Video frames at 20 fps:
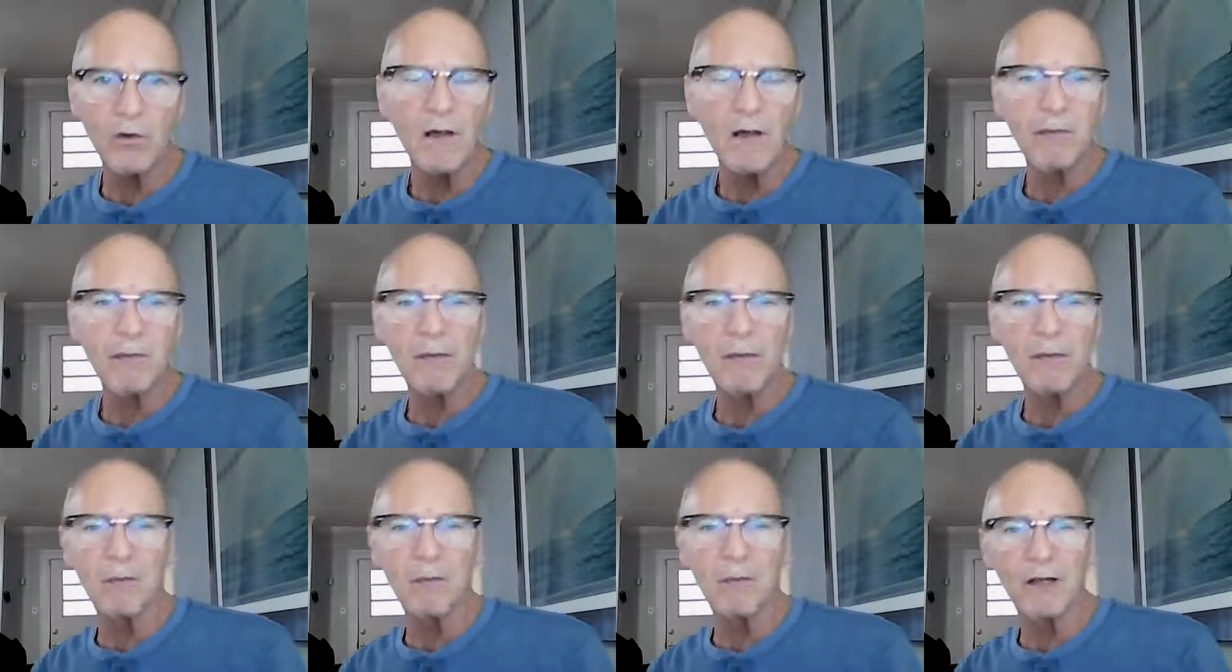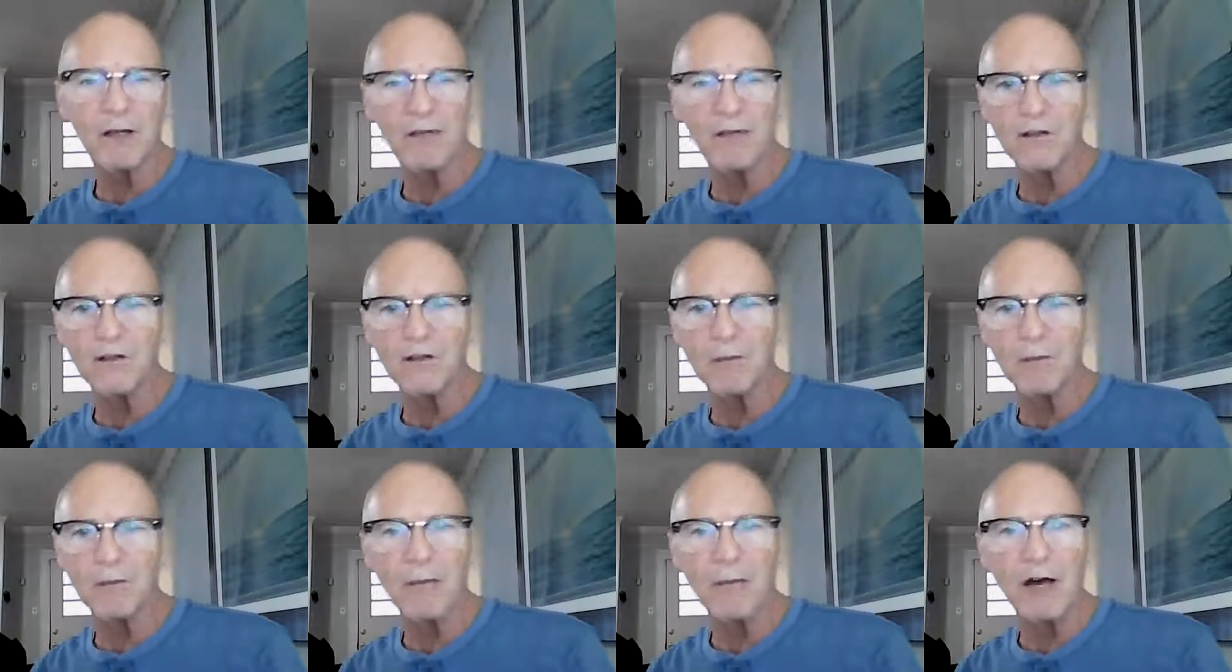May blessings
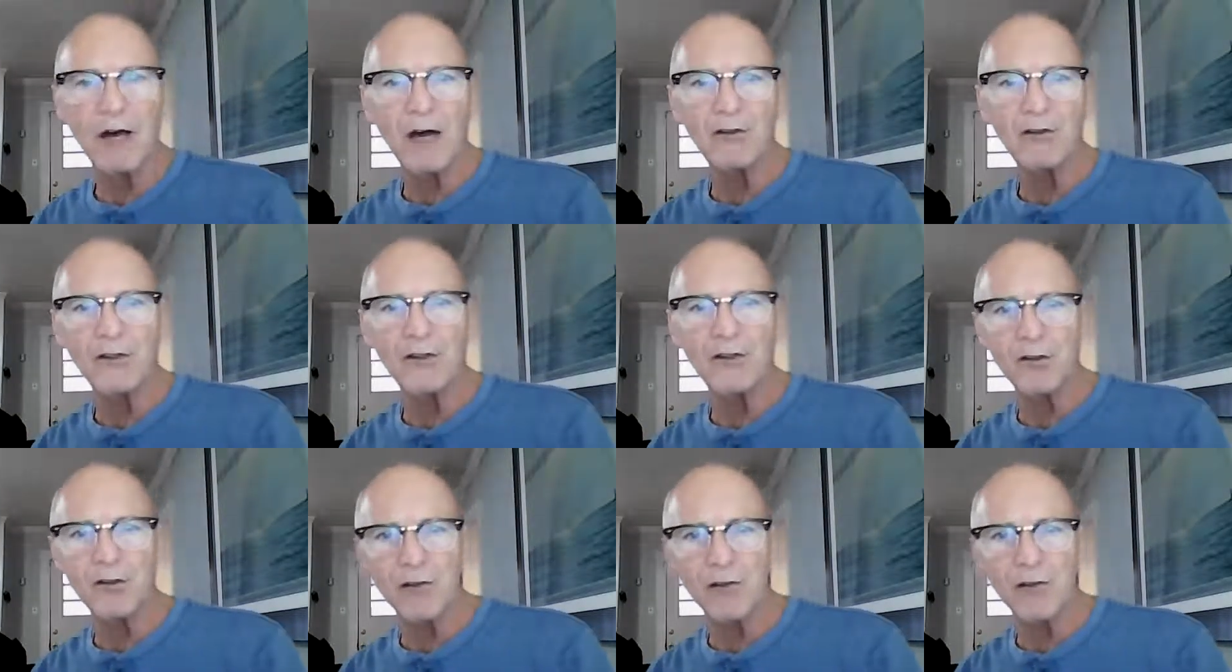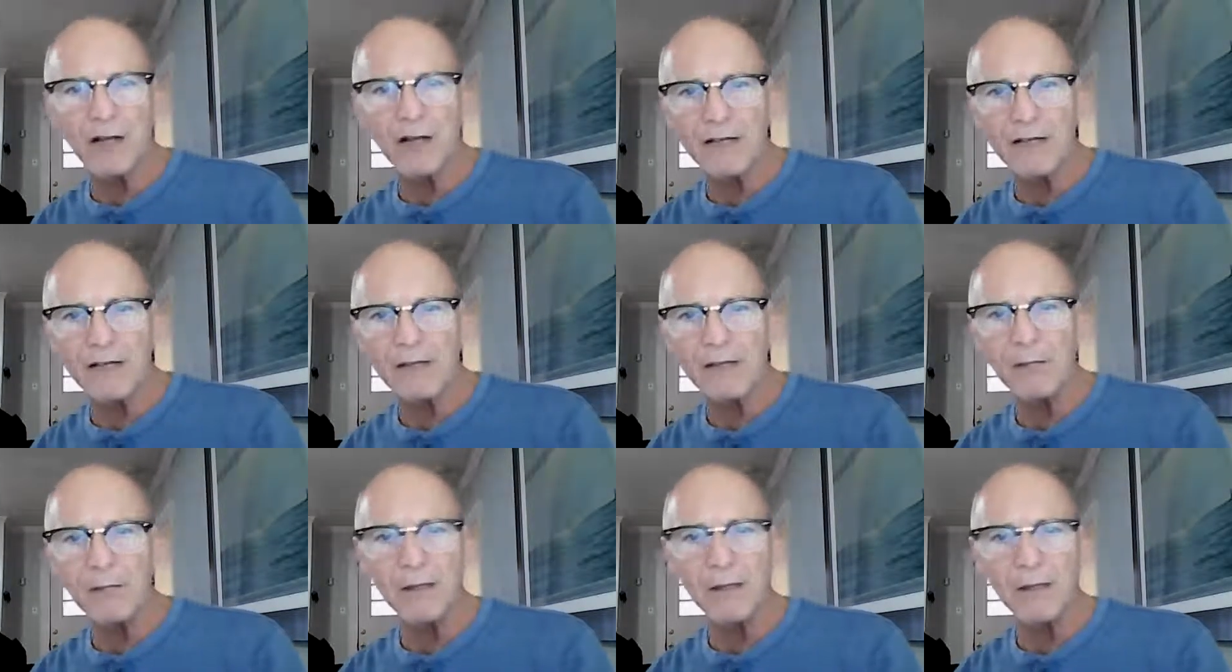abound in your life,
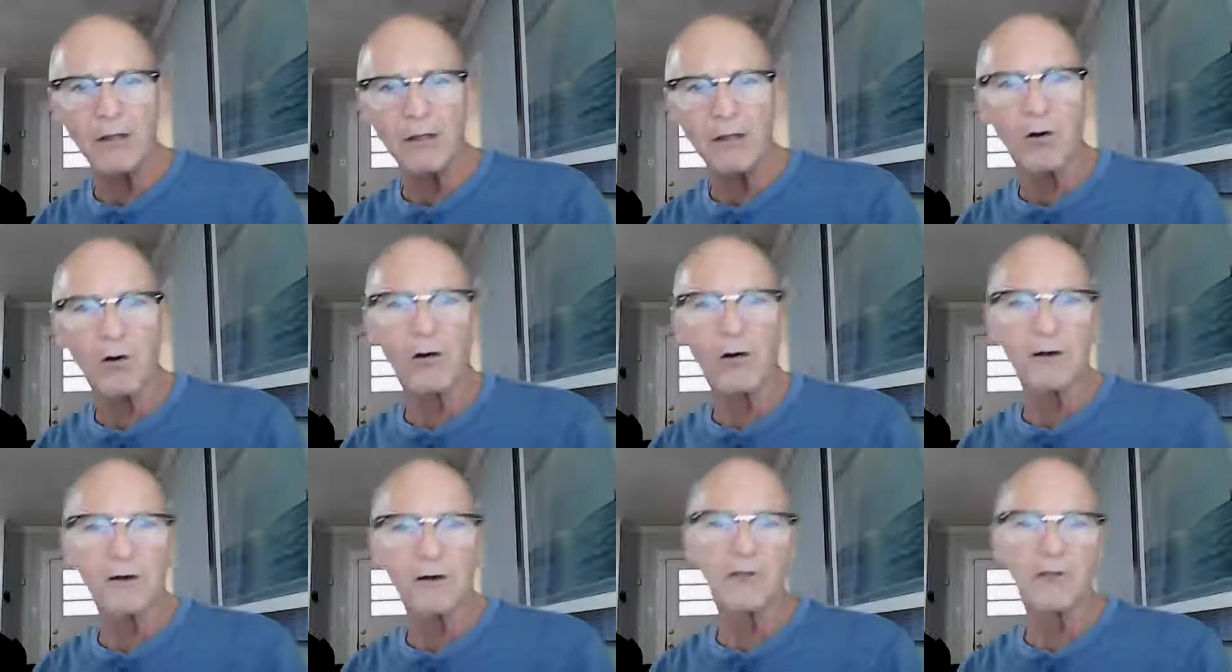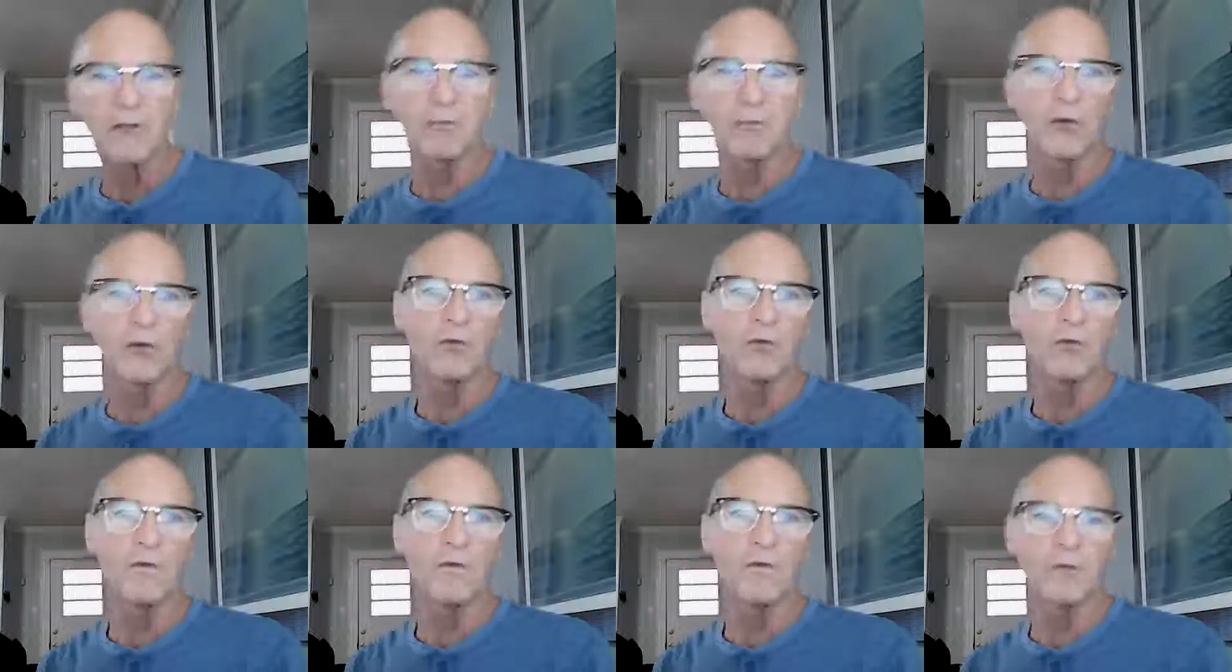and may your heart
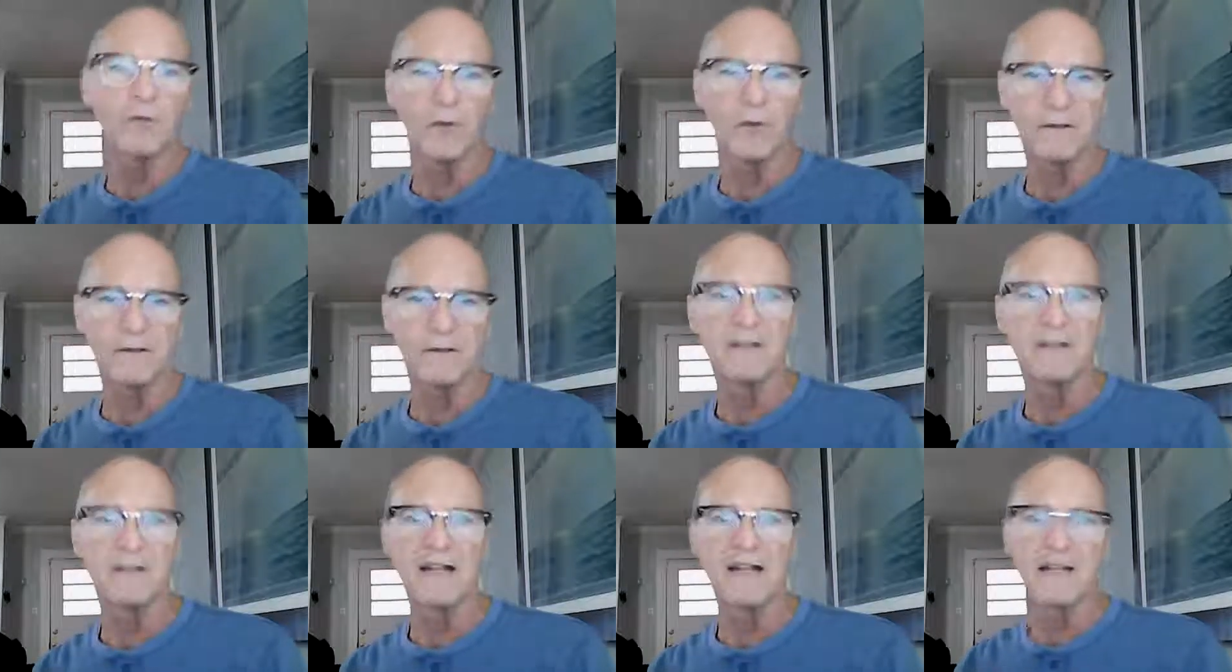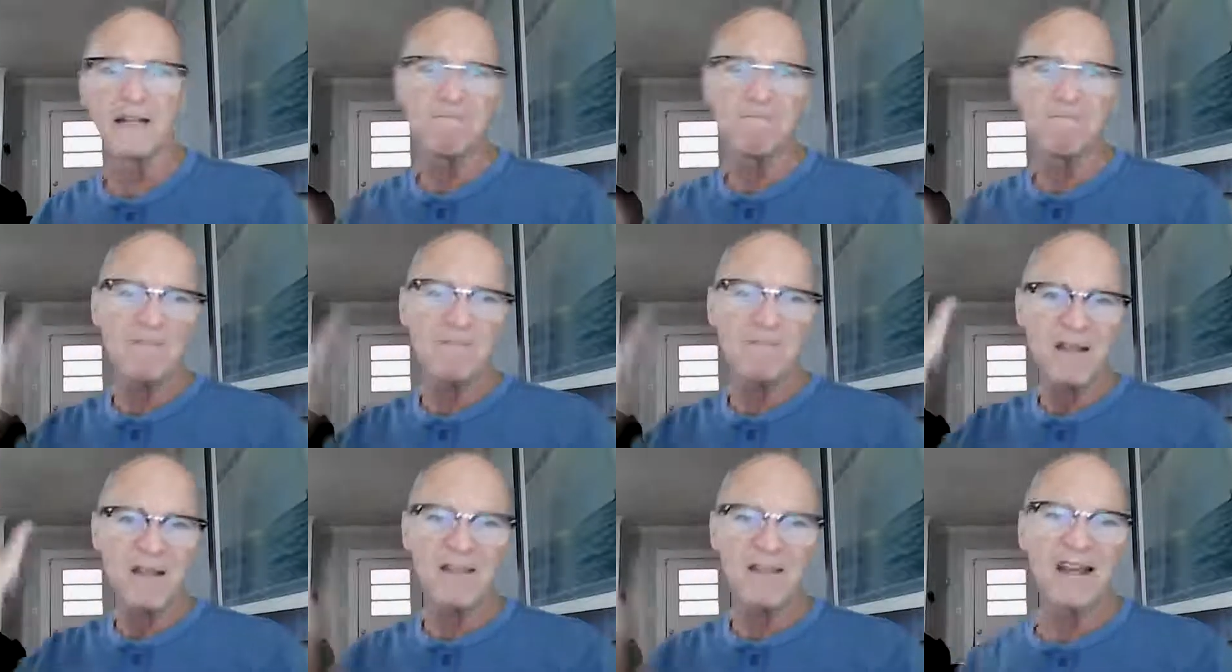explode with joy today.
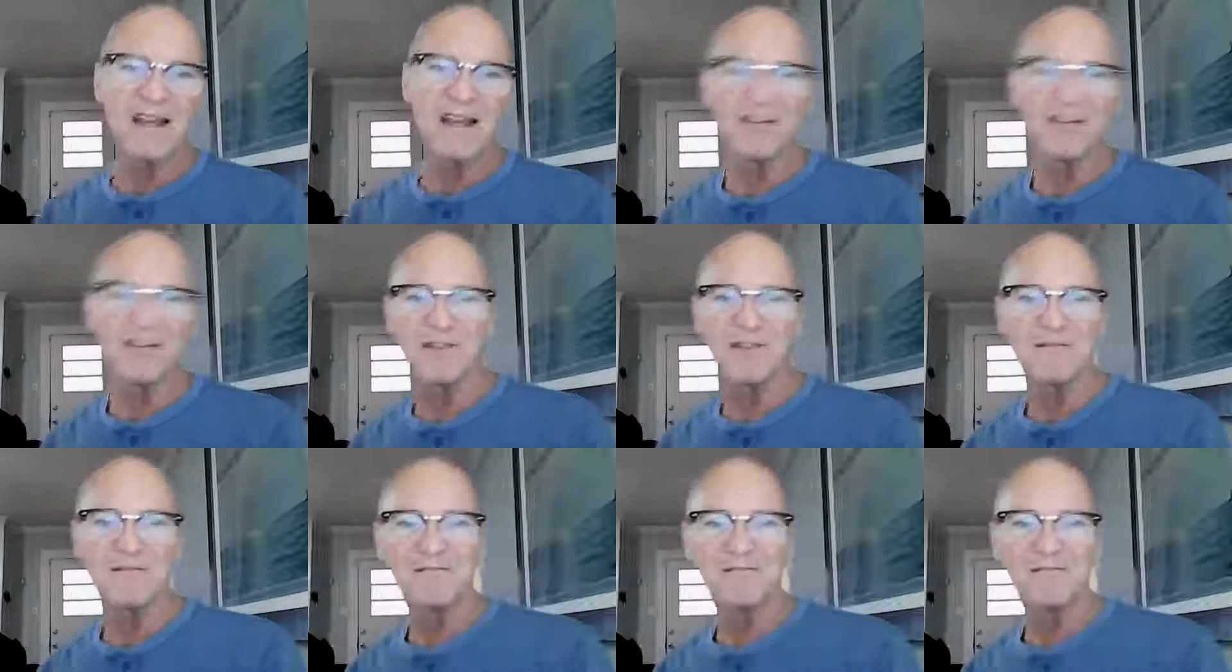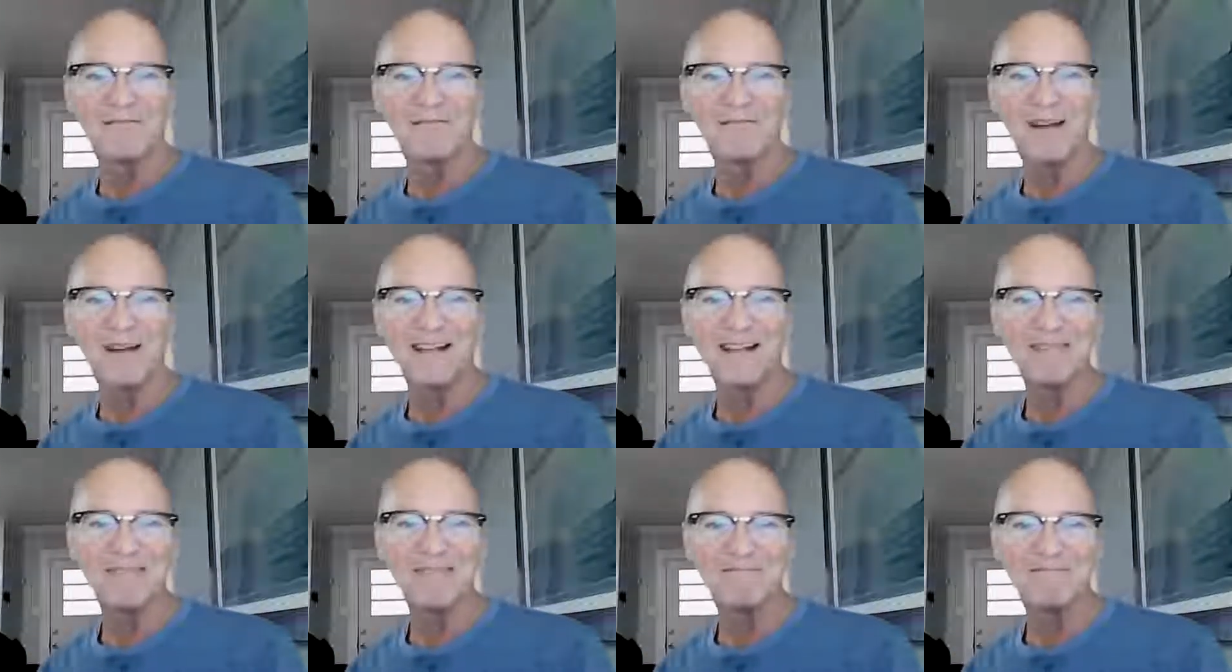Thanks. Bye.